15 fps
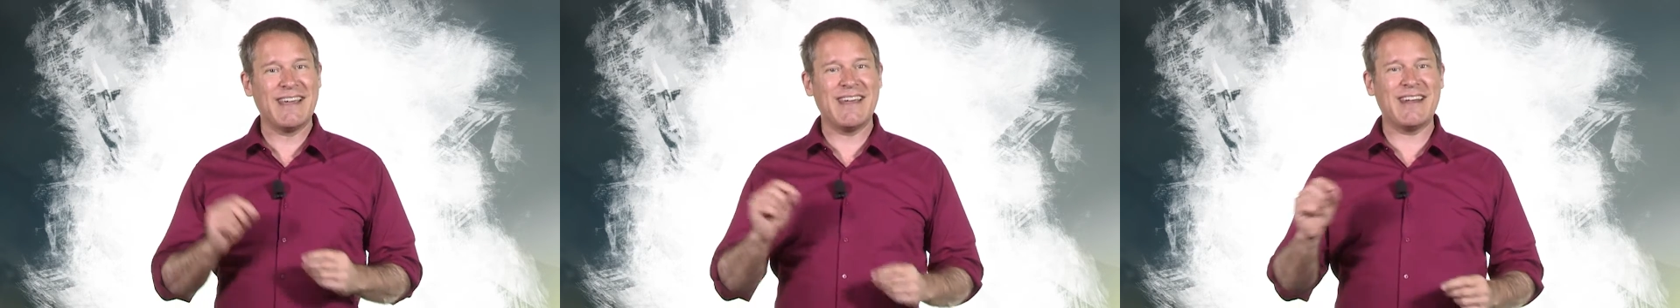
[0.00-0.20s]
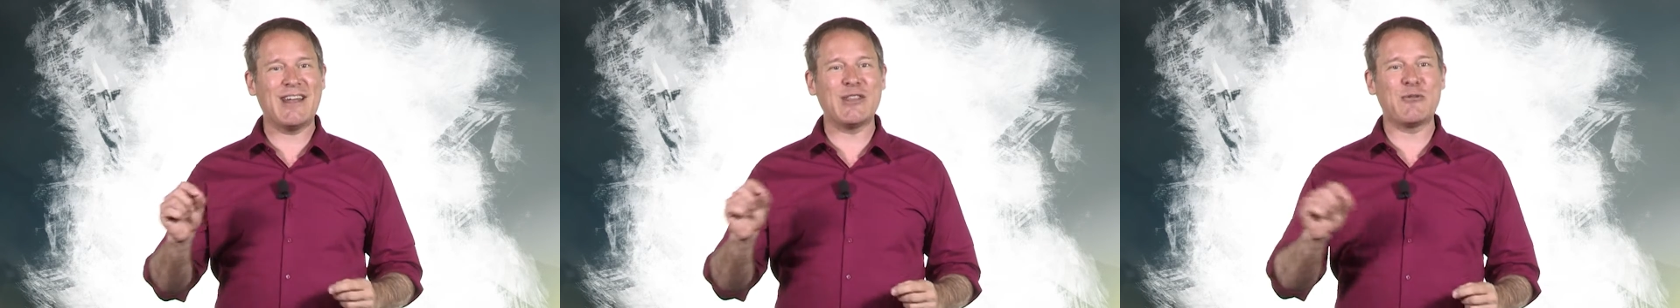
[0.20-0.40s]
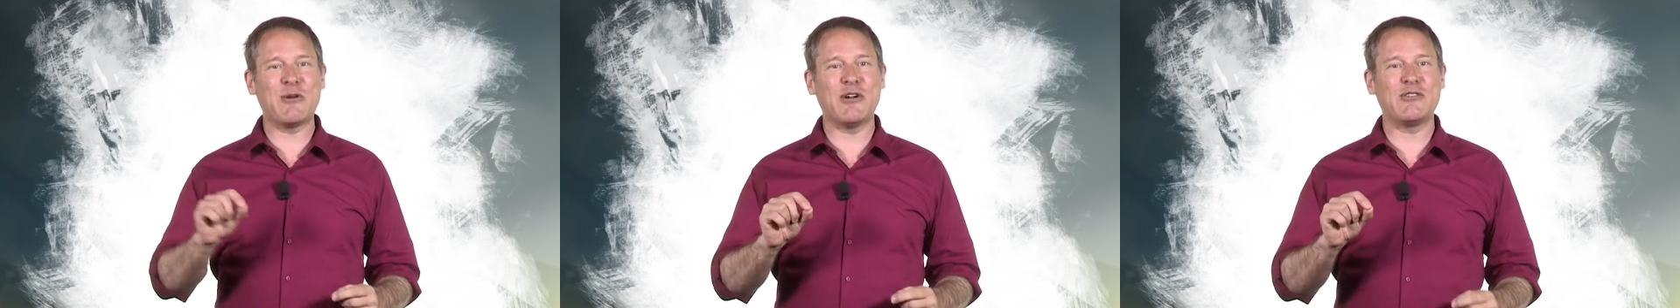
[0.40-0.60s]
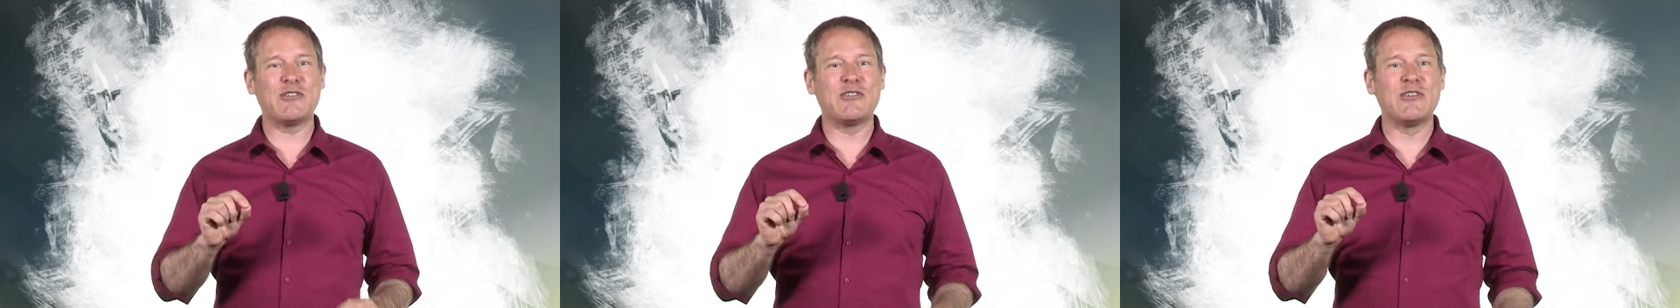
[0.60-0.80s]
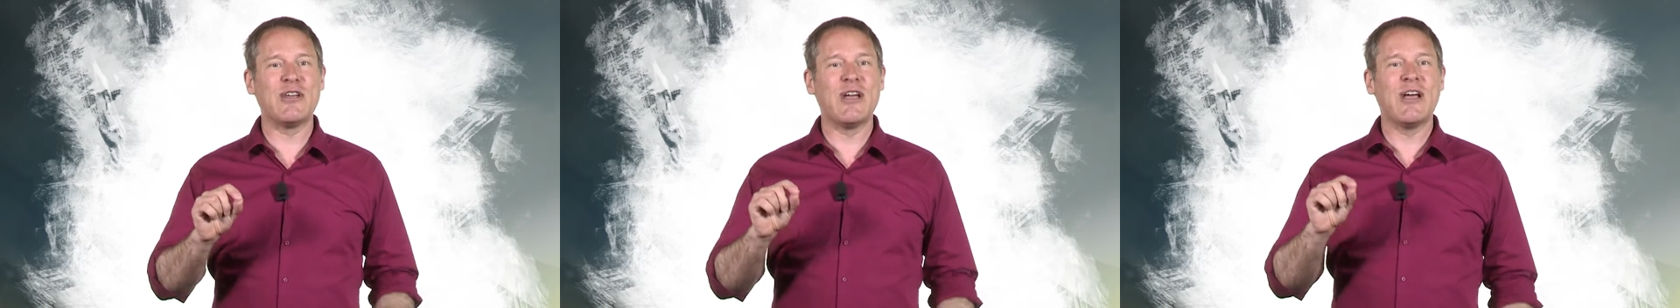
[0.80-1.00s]
In other
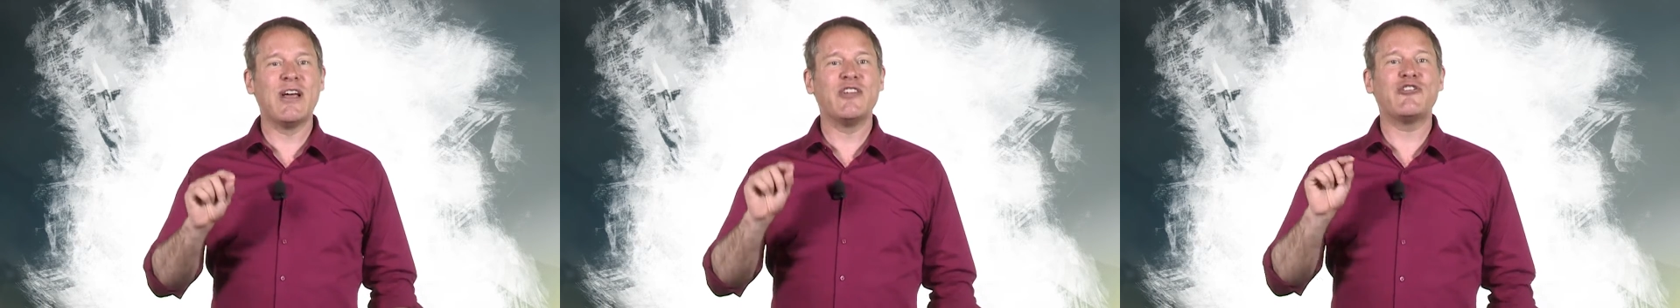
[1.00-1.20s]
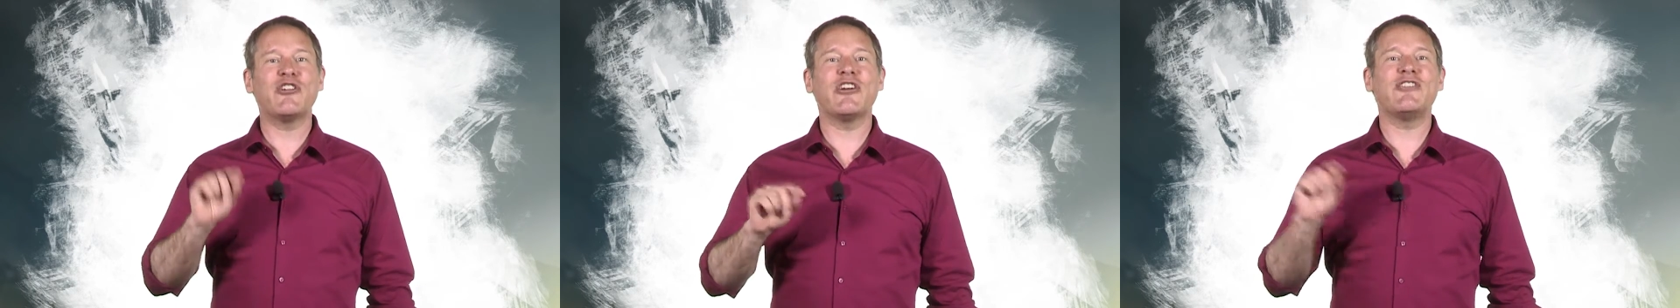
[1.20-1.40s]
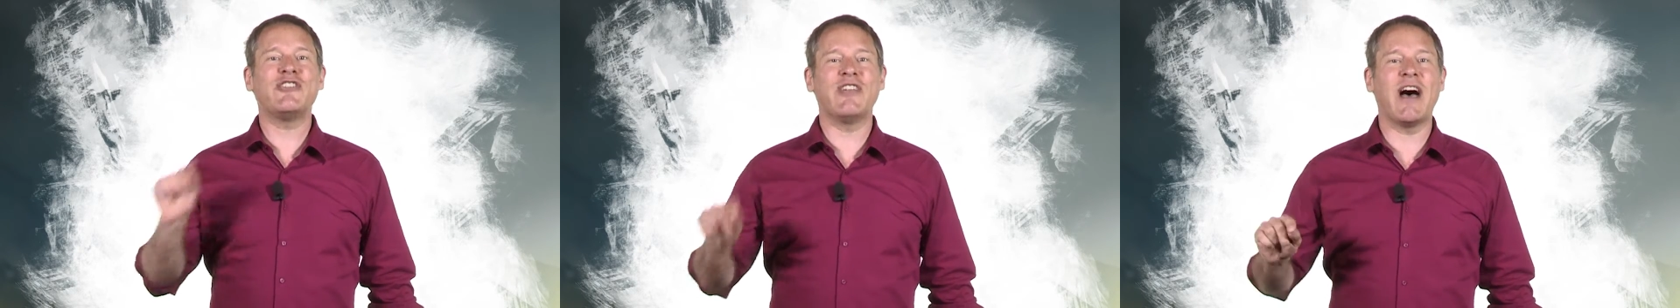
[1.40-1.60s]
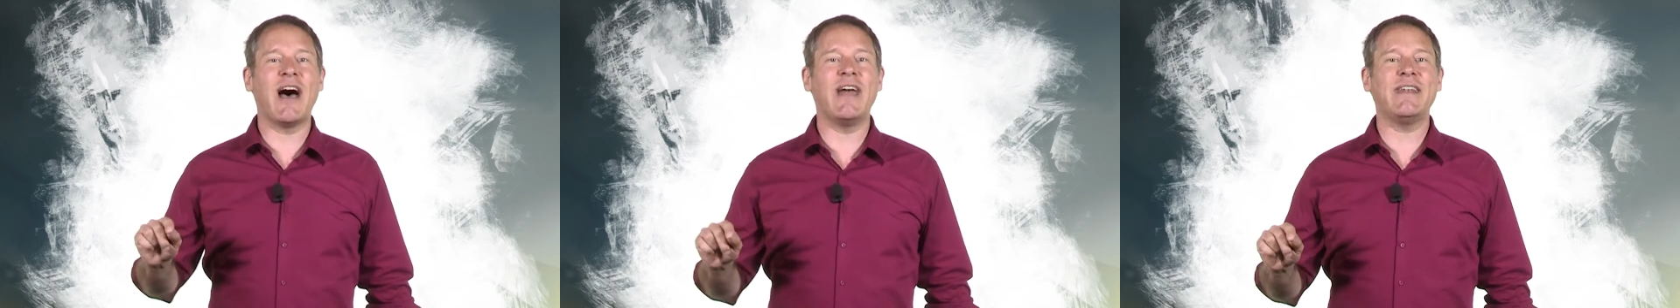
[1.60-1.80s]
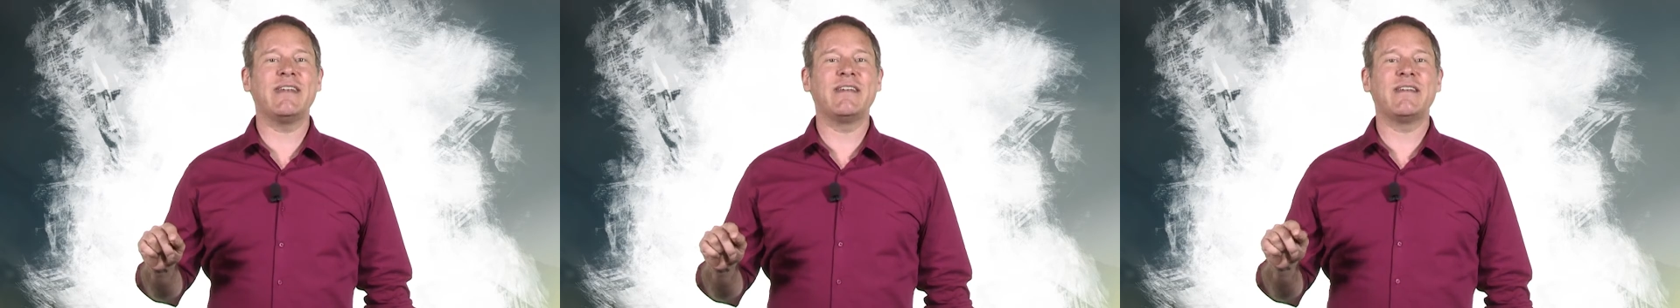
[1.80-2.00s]
words, judge
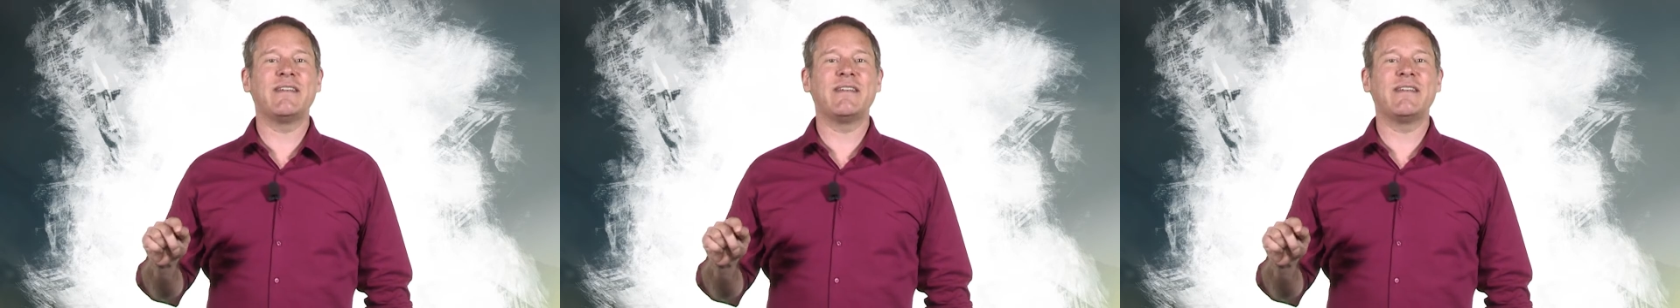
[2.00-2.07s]
not,